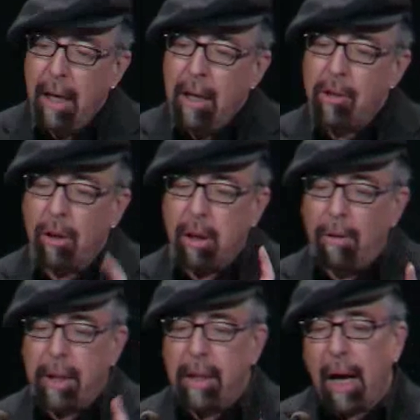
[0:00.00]
So
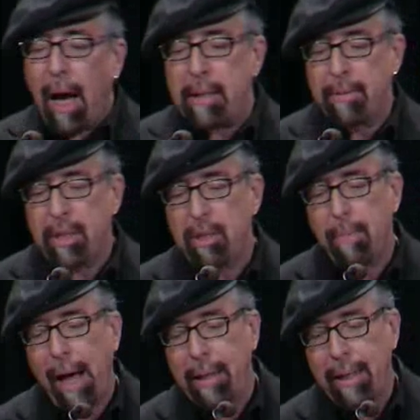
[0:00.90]
cloaked in the guise of a
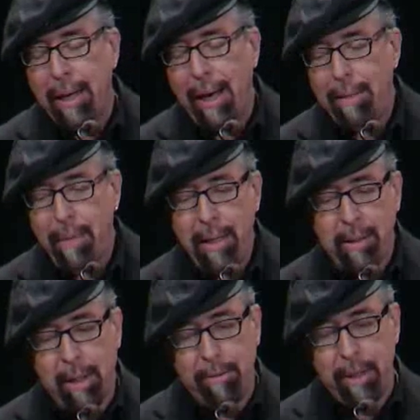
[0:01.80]
smiling con man's
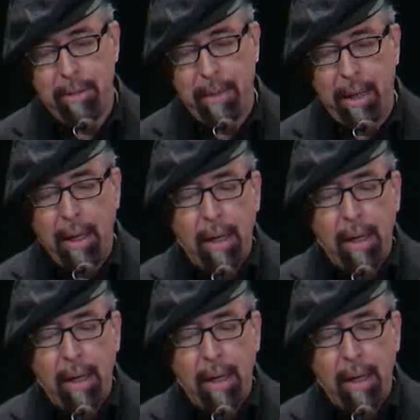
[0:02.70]
charisma,